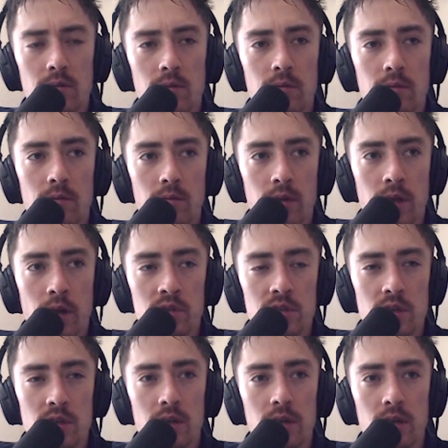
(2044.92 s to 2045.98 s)
there was
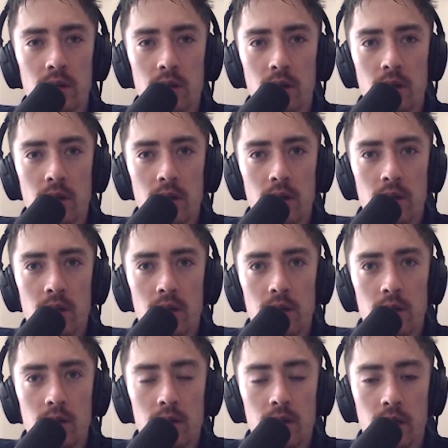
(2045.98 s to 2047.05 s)
a
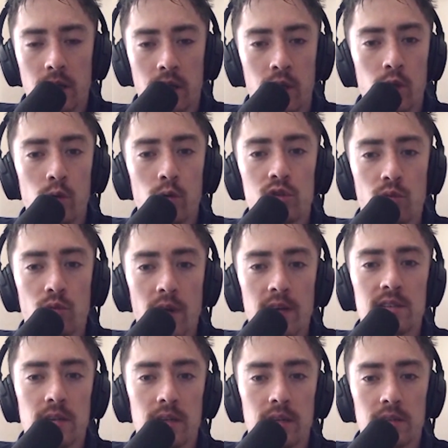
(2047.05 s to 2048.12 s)
huge
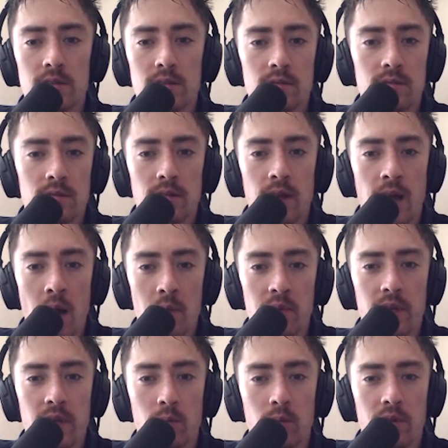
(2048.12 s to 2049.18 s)
resonance
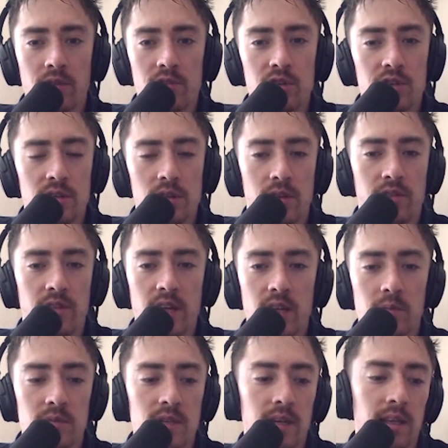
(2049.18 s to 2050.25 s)
happening with just the
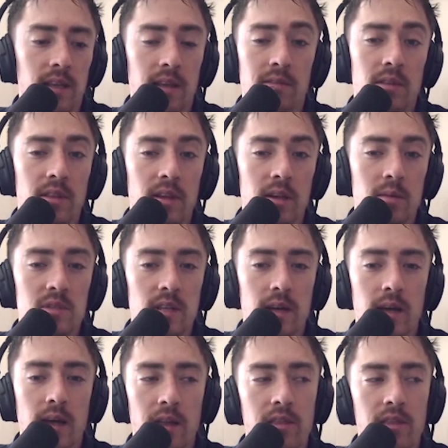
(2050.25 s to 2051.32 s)
themes, like even themes that
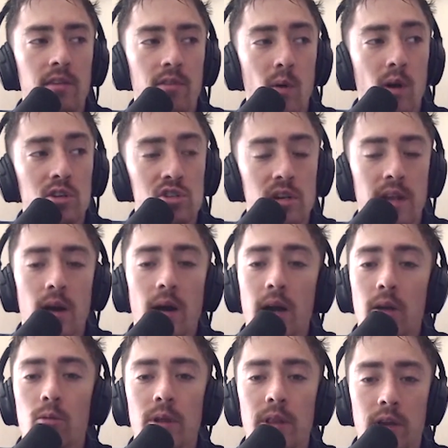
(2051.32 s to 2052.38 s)
I think if I watched it now, I'd
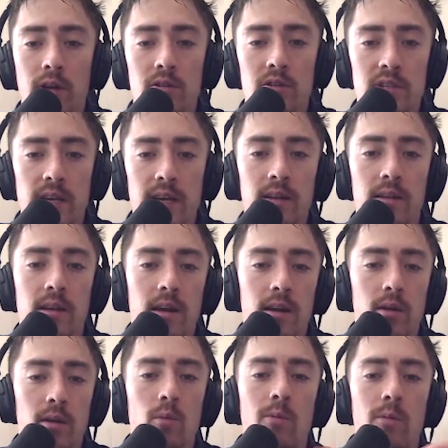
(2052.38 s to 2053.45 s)
really understand kind
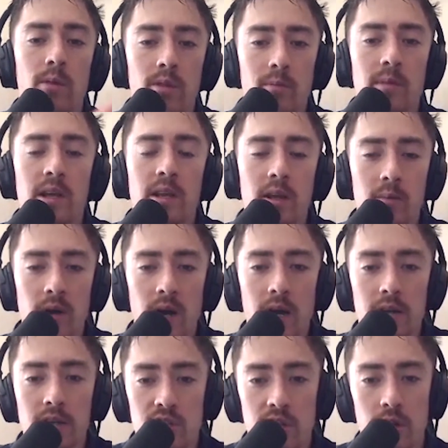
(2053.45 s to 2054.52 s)
of what the meaning behind
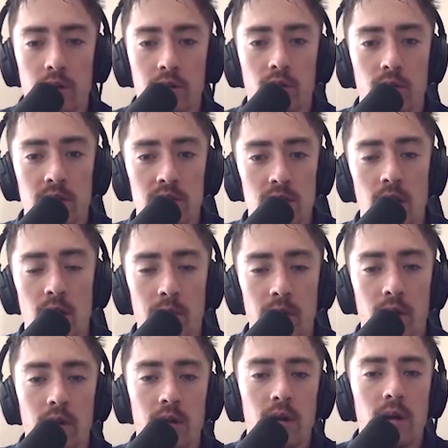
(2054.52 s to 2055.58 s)
each character is a lot
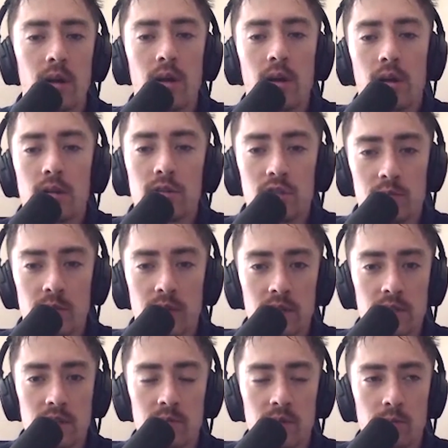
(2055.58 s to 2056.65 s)
better, just
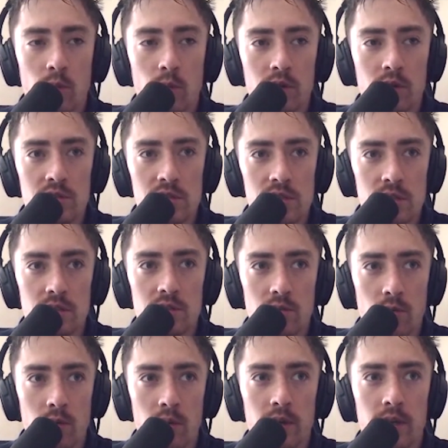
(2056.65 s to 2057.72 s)
because I've been more interested in
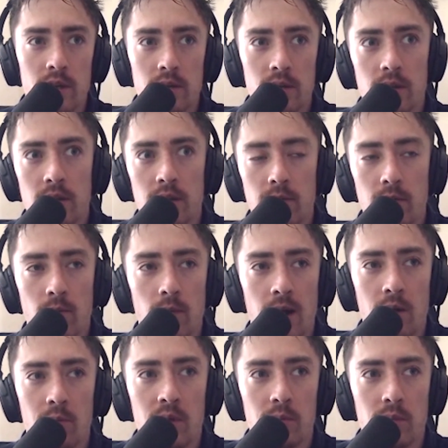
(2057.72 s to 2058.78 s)
story and
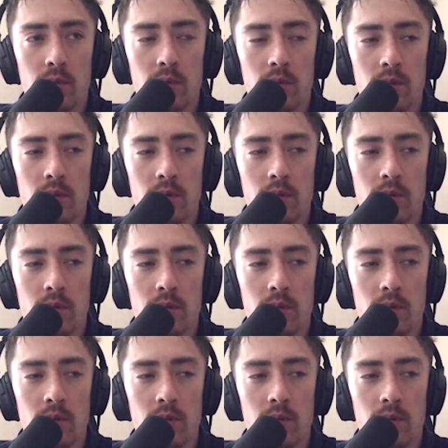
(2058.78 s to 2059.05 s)
how people